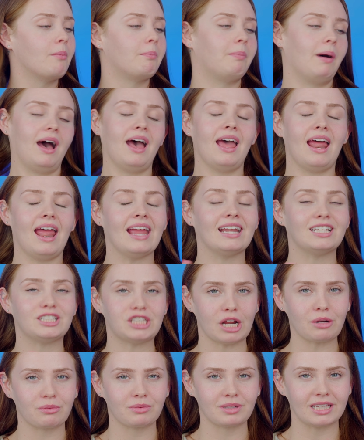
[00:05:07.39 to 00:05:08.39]
but it
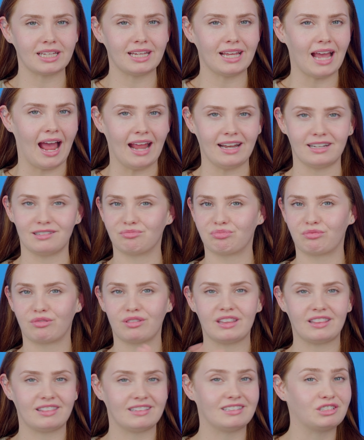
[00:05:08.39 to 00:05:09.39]
genuinely
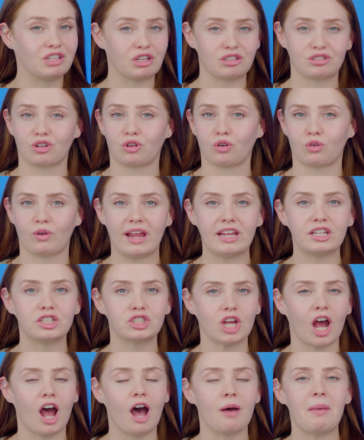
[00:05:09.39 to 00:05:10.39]
does a great
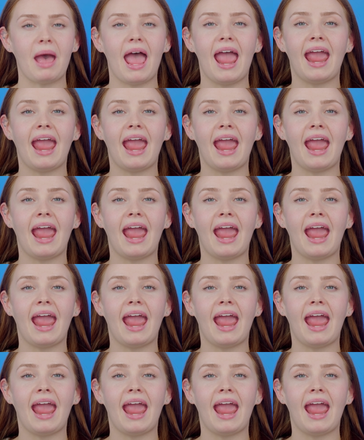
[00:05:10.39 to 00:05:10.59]
job.